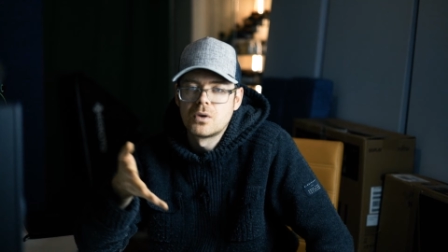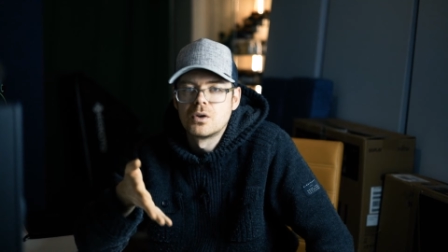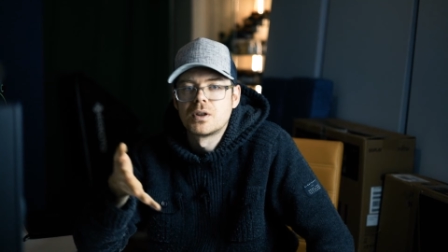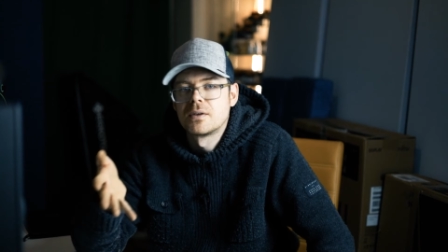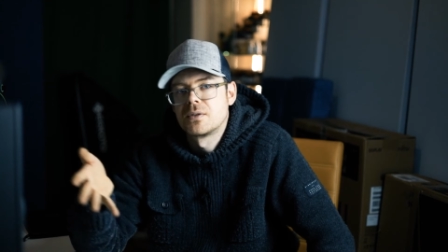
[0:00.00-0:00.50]

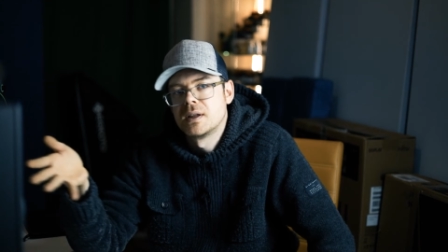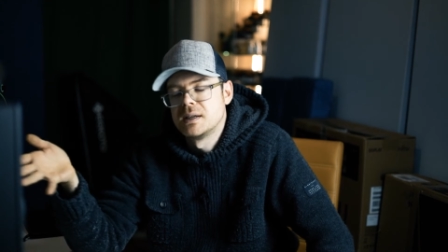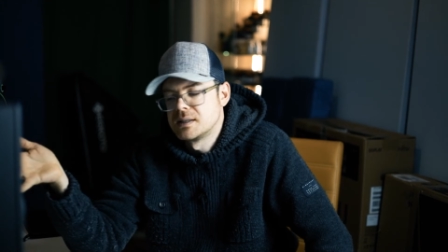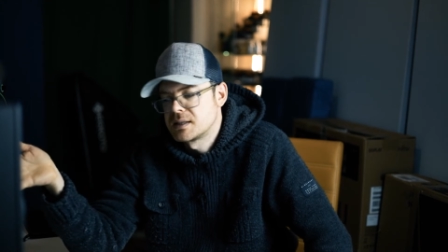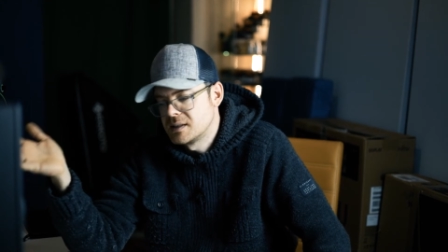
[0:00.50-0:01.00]
other
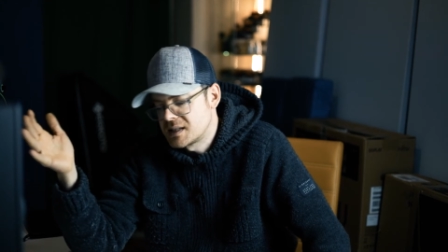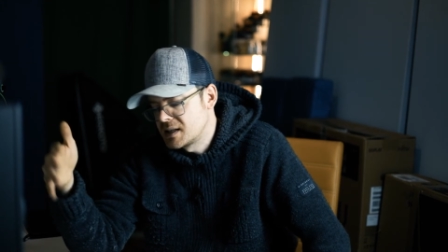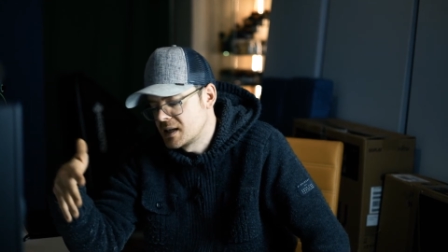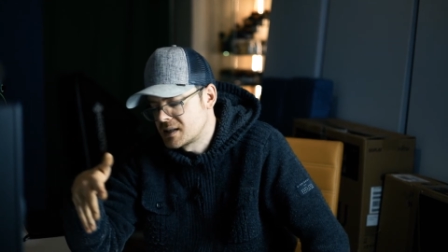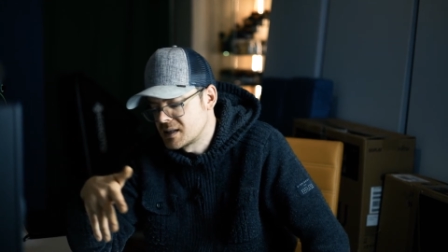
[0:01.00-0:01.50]
things. In this
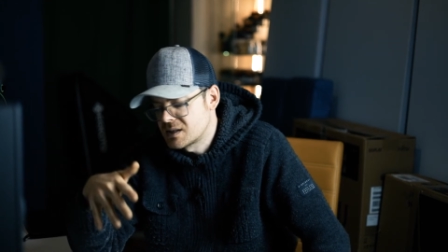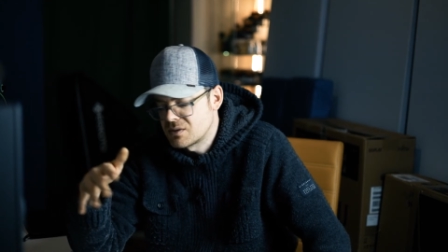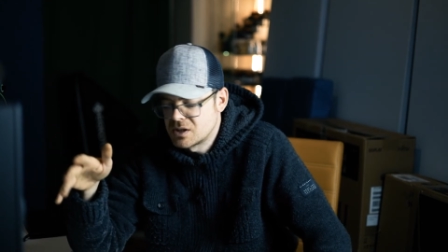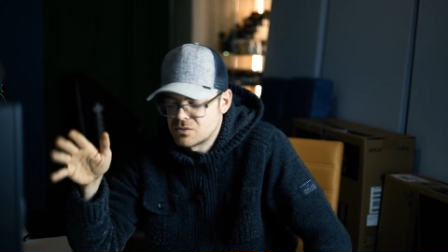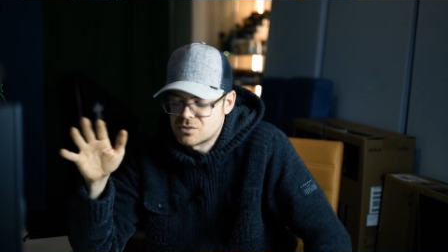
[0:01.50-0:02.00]
case, it's
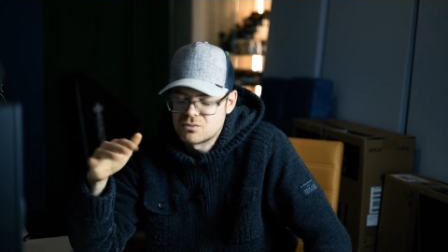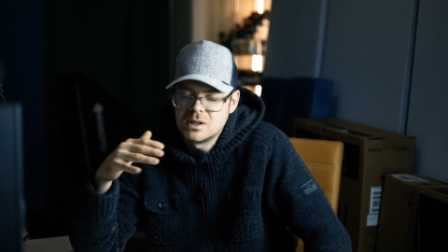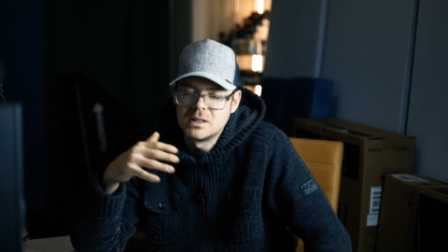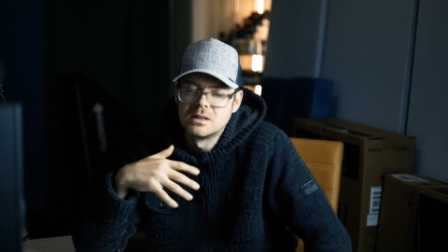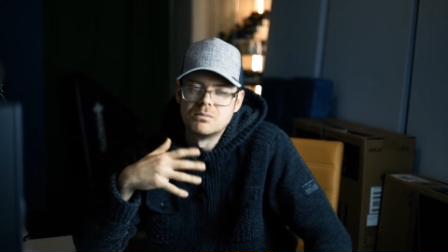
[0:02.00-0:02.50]

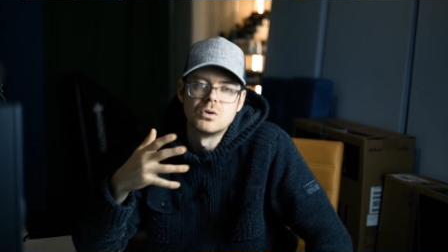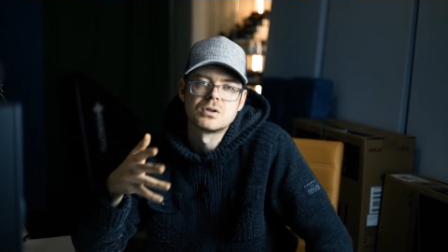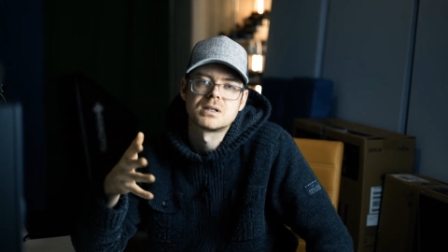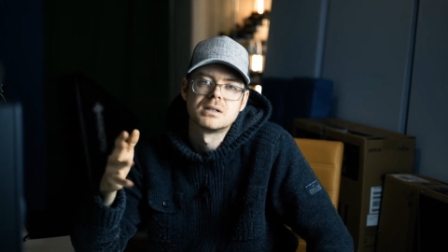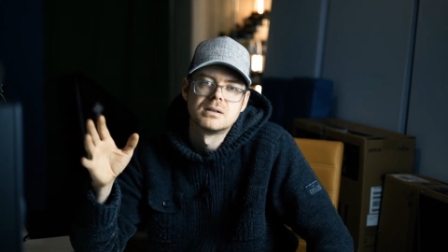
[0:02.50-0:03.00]
really the
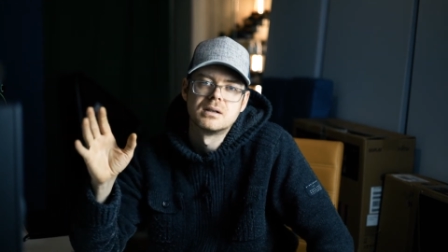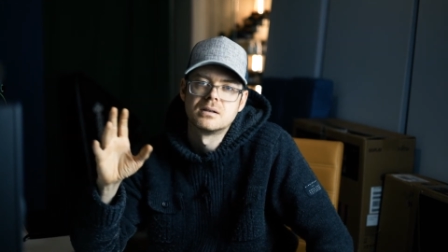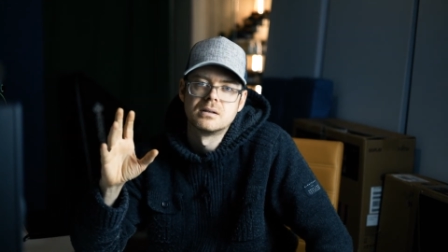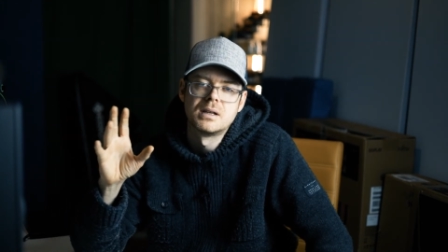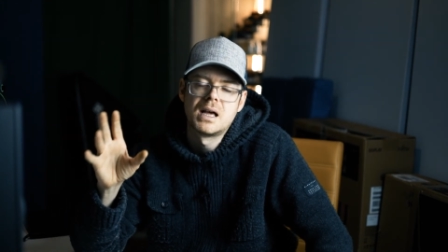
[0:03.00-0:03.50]
musk and
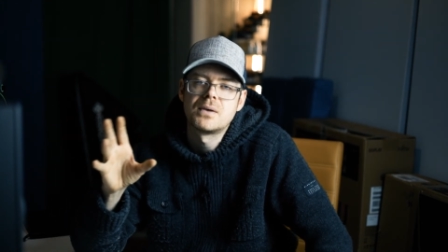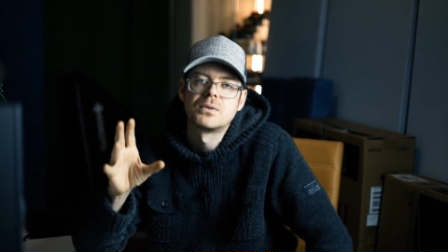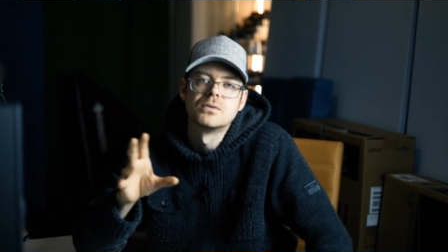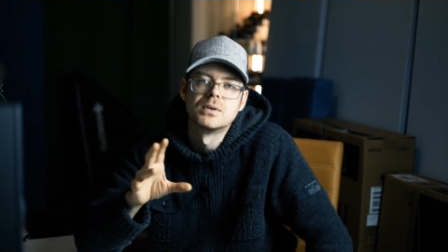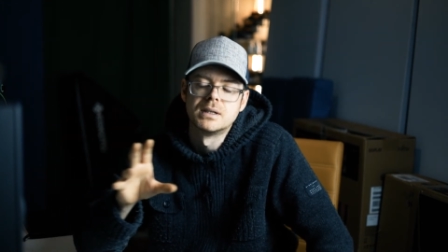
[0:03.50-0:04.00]
the
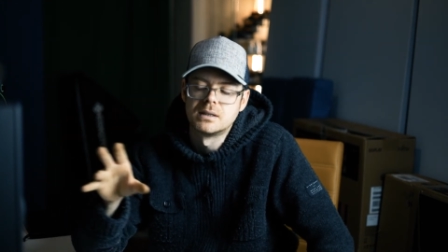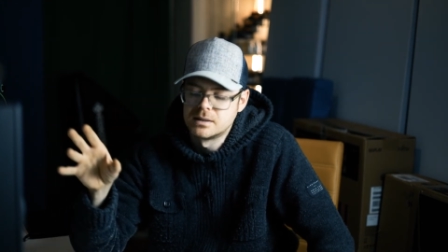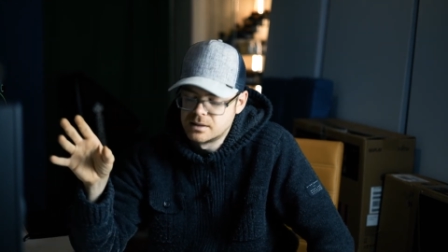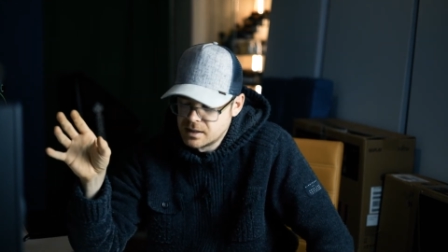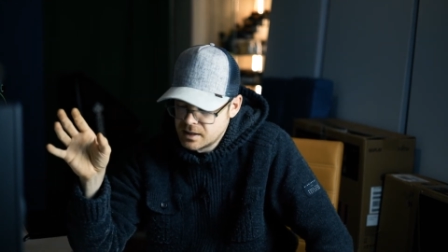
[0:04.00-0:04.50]
ethyl
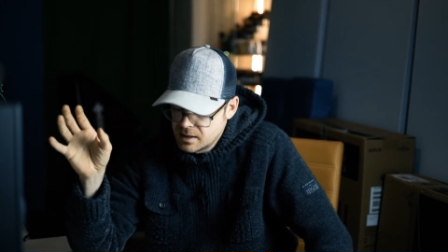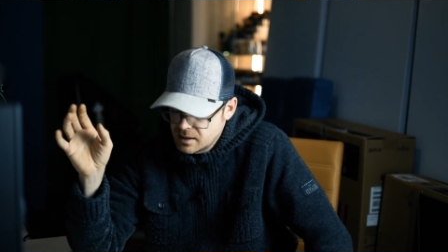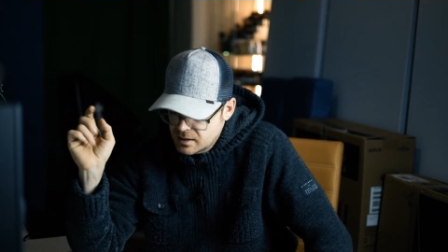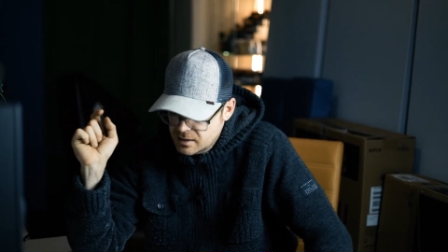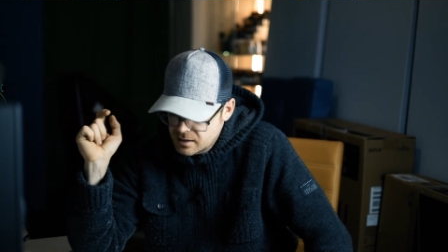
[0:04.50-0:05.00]
vanillin
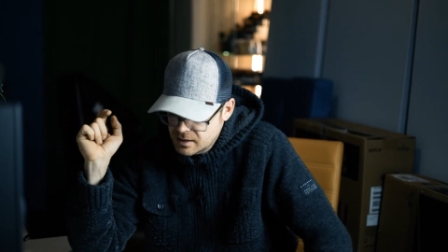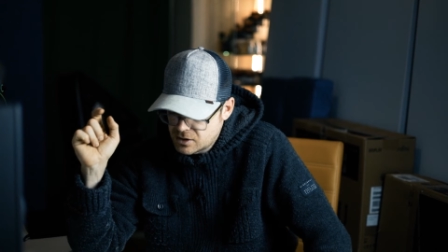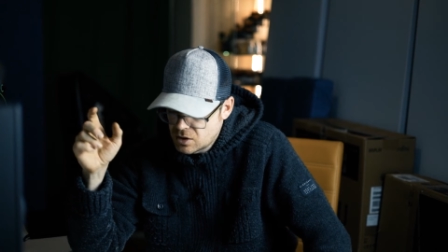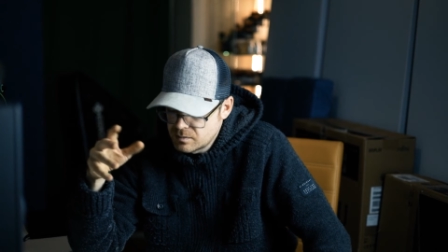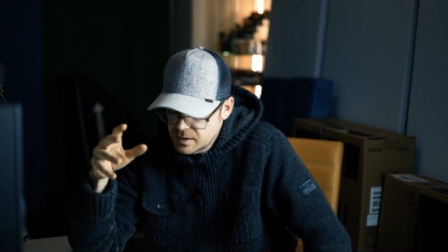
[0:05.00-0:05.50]
in
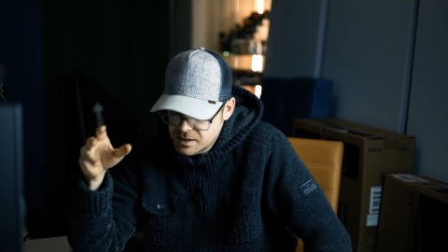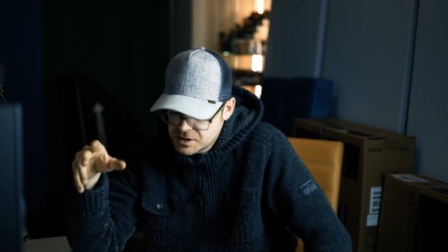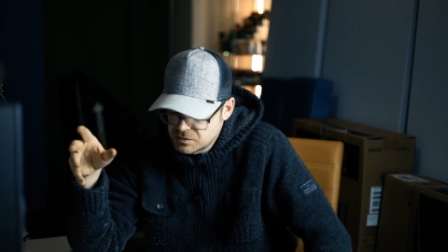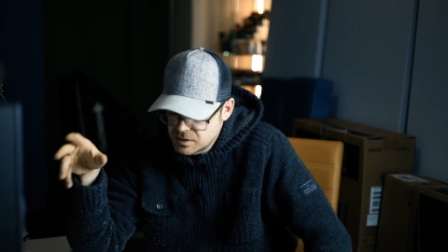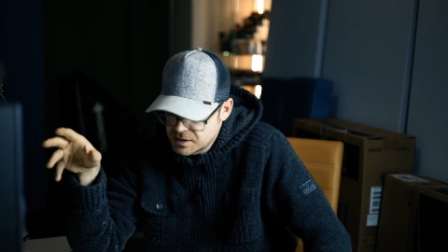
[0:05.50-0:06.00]

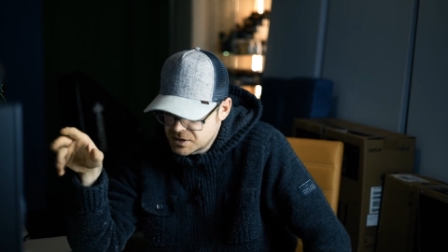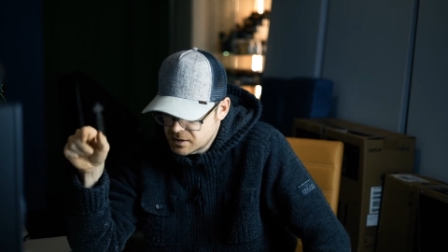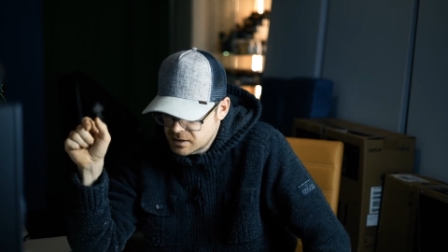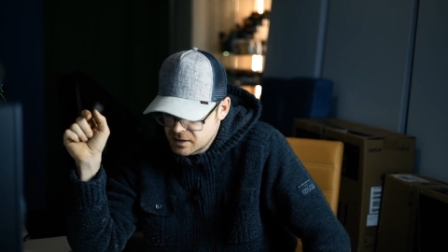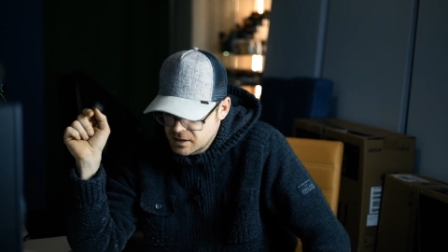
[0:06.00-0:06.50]
combination with each
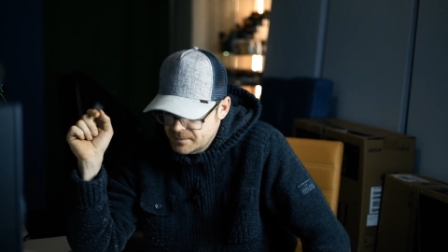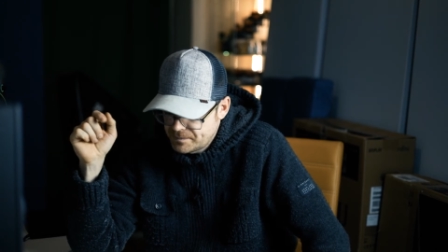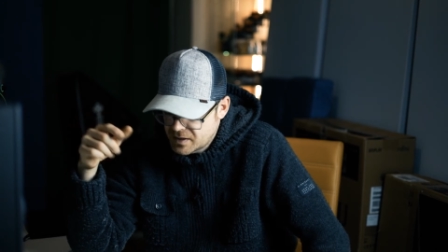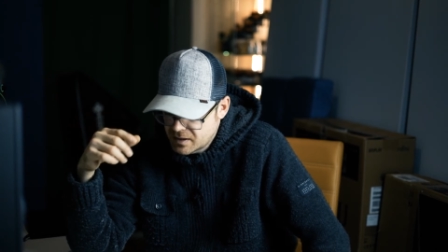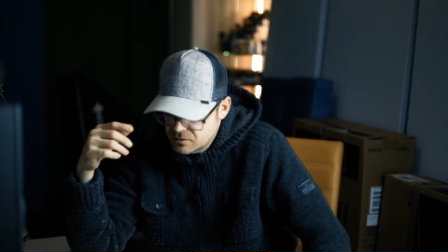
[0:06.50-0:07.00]
other
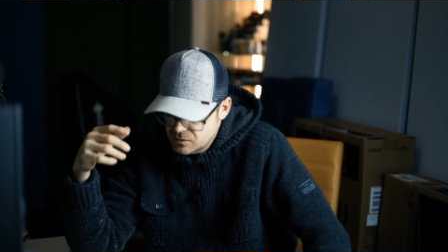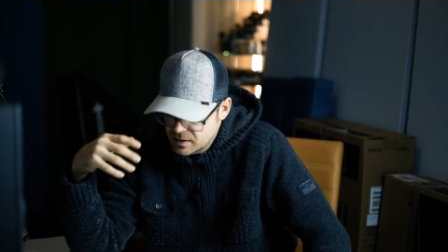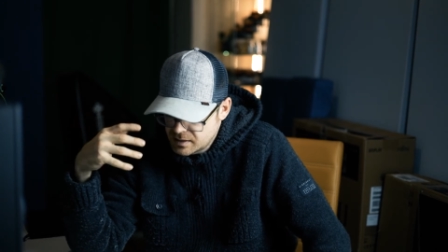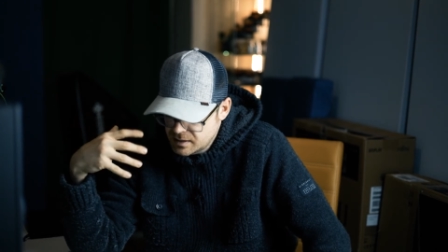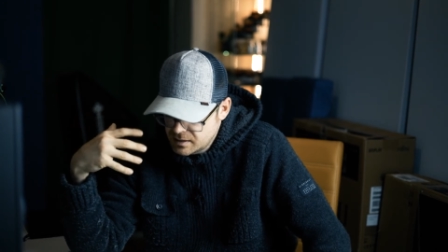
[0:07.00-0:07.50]
that
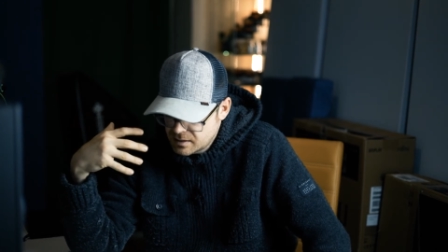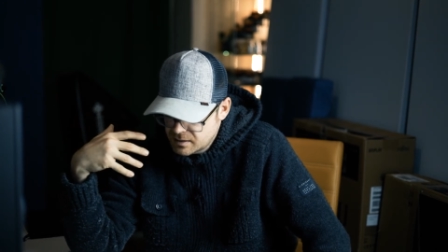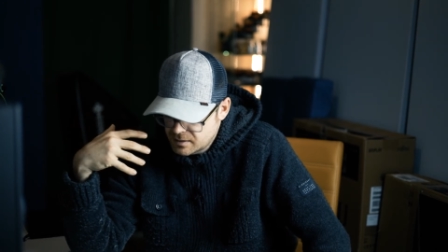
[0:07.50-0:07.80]
really